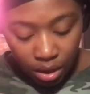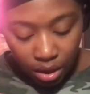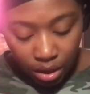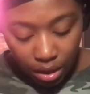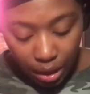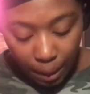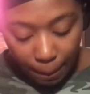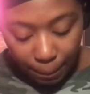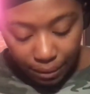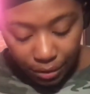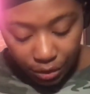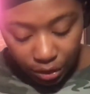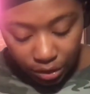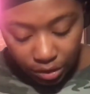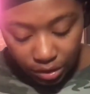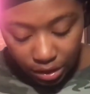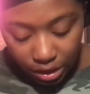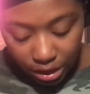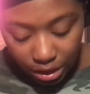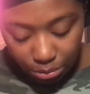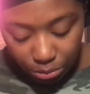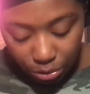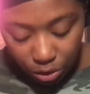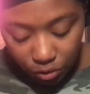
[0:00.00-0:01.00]
Number 13,
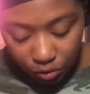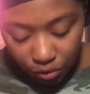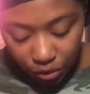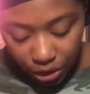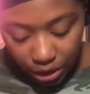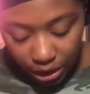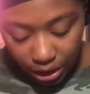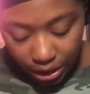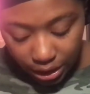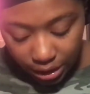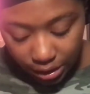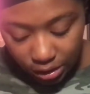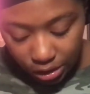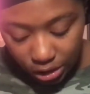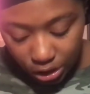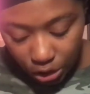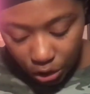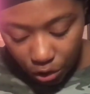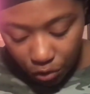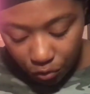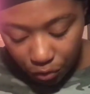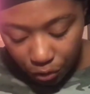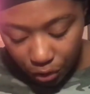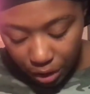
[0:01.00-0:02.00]
the most ridiculous thing
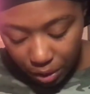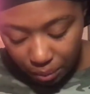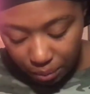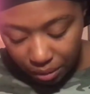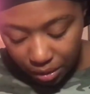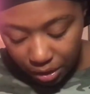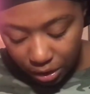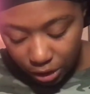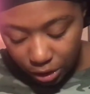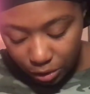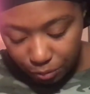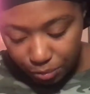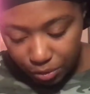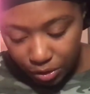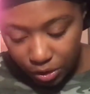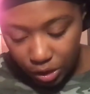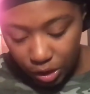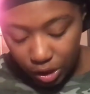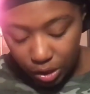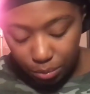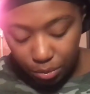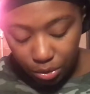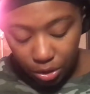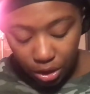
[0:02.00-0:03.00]
you've heard about the LGBT
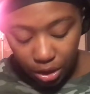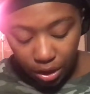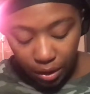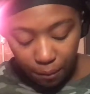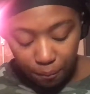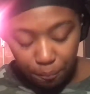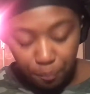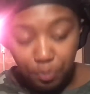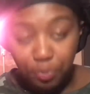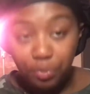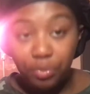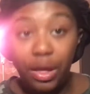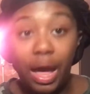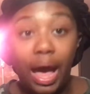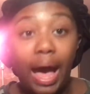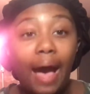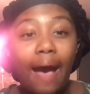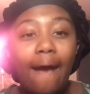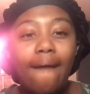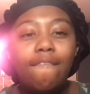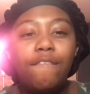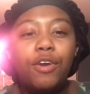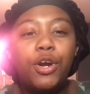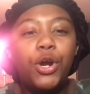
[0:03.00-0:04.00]
community.
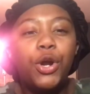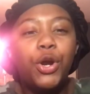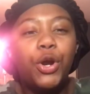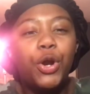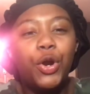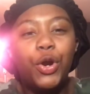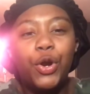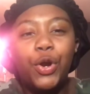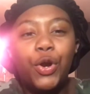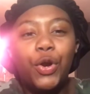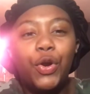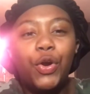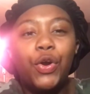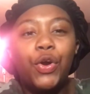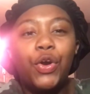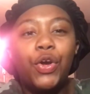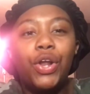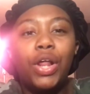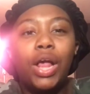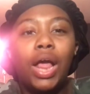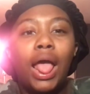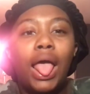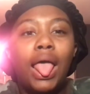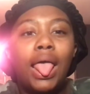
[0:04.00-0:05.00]
I've heard
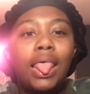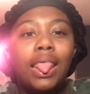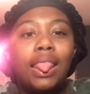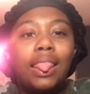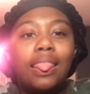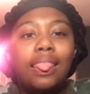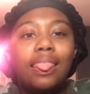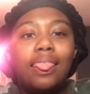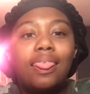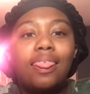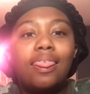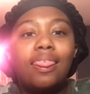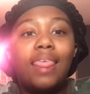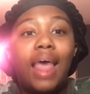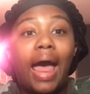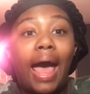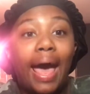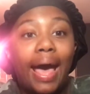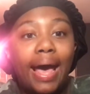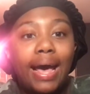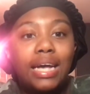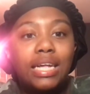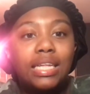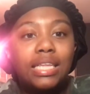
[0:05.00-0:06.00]

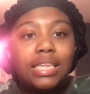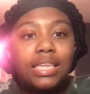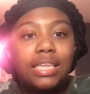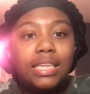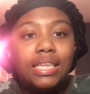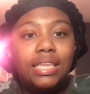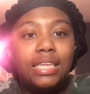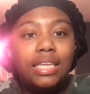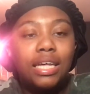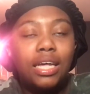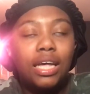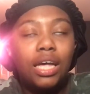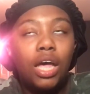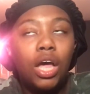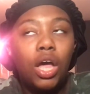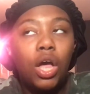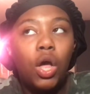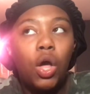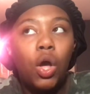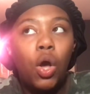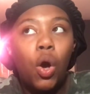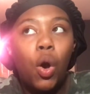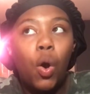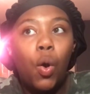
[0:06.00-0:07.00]
that
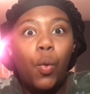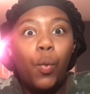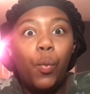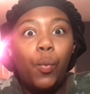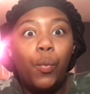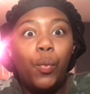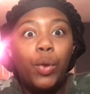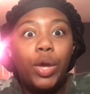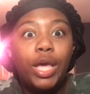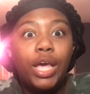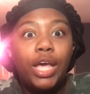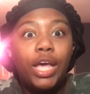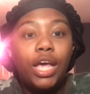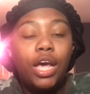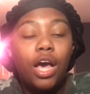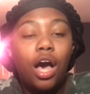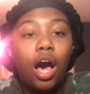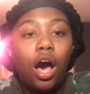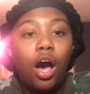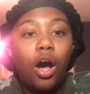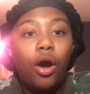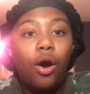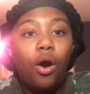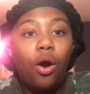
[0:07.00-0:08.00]
we are